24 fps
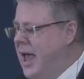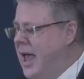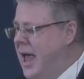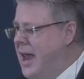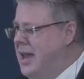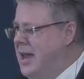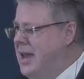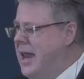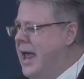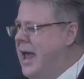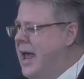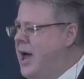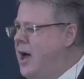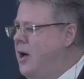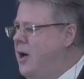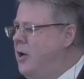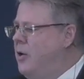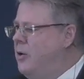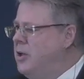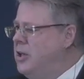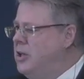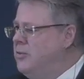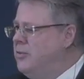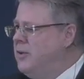And
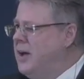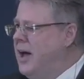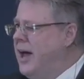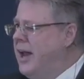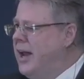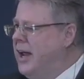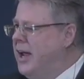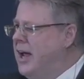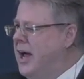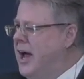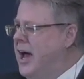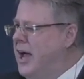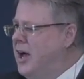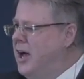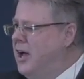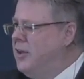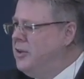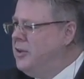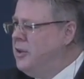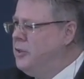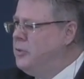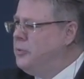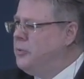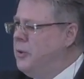now you've got a guy
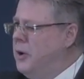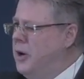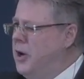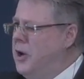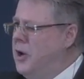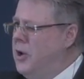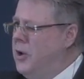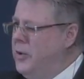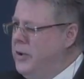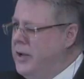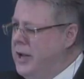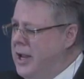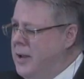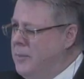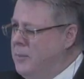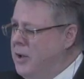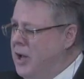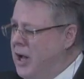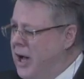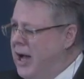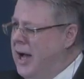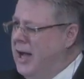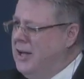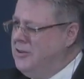on the throne named
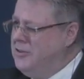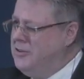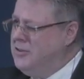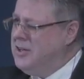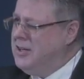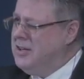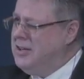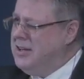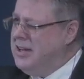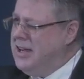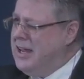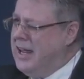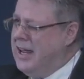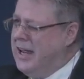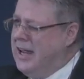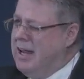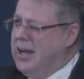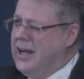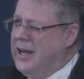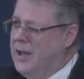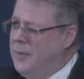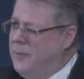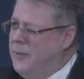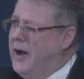
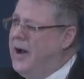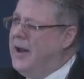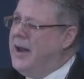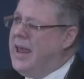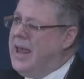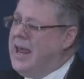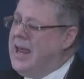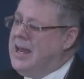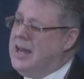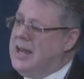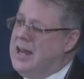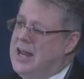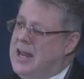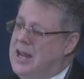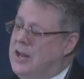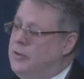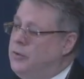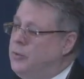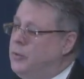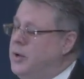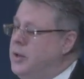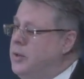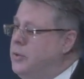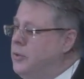Constantine, about AD
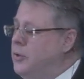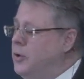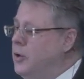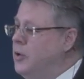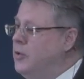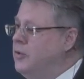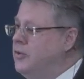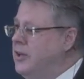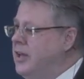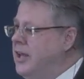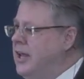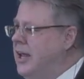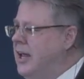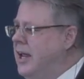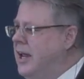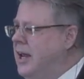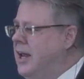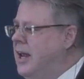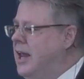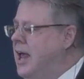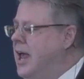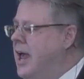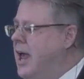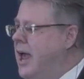
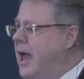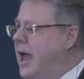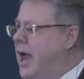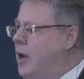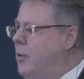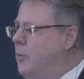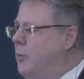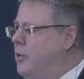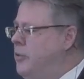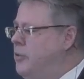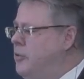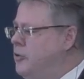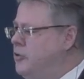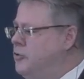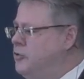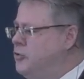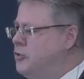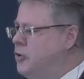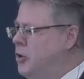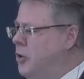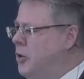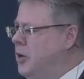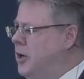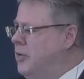313, and with the
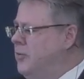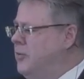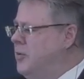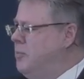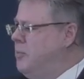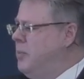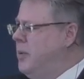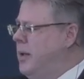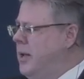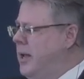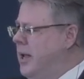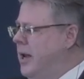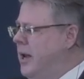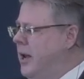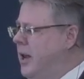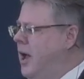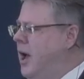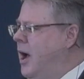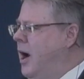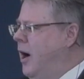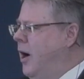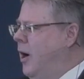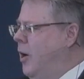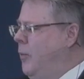stroke of a pen.
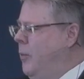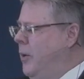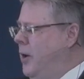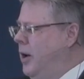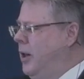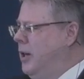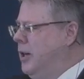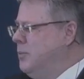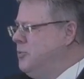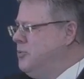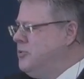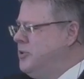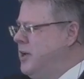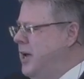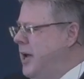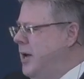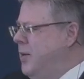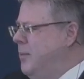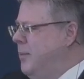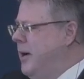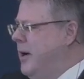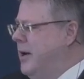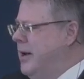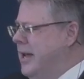Aren't we all upset
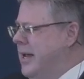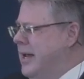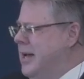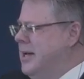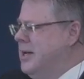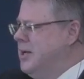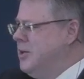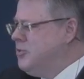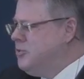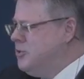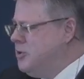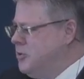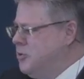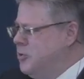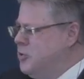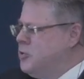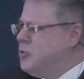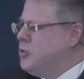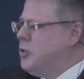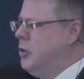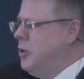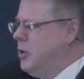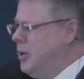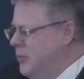about edicts at the
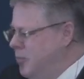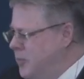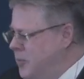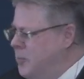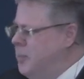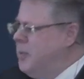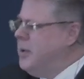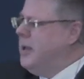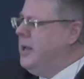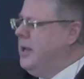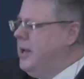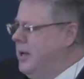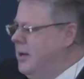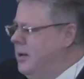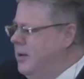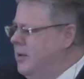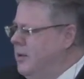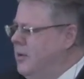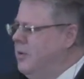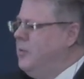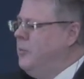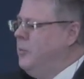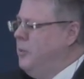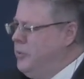stroke of a pen
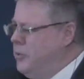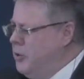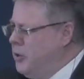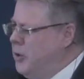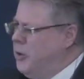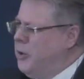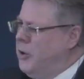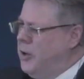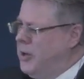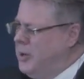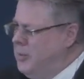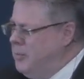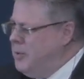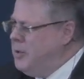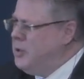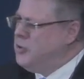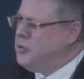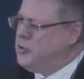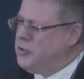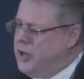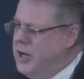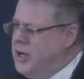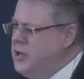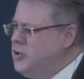with the current
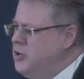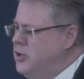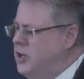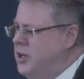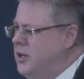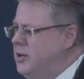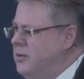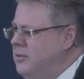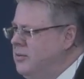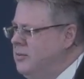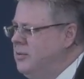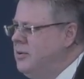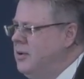administration?